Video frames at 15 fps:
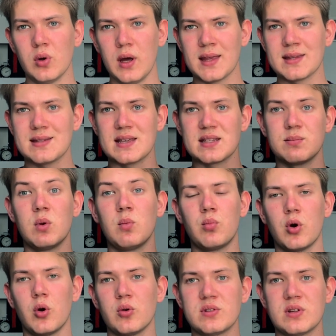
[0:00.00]
assessment
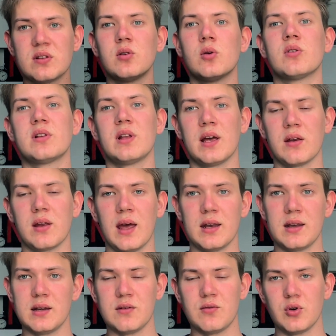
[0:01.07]
process looks like at
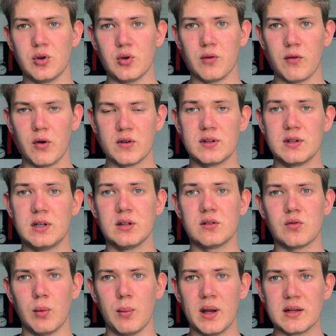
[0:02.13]
the different universities
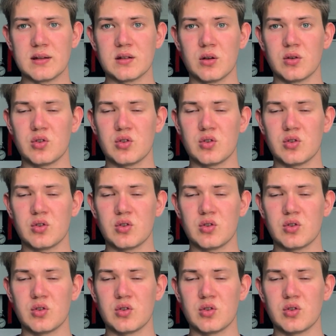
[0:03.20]
for medicine.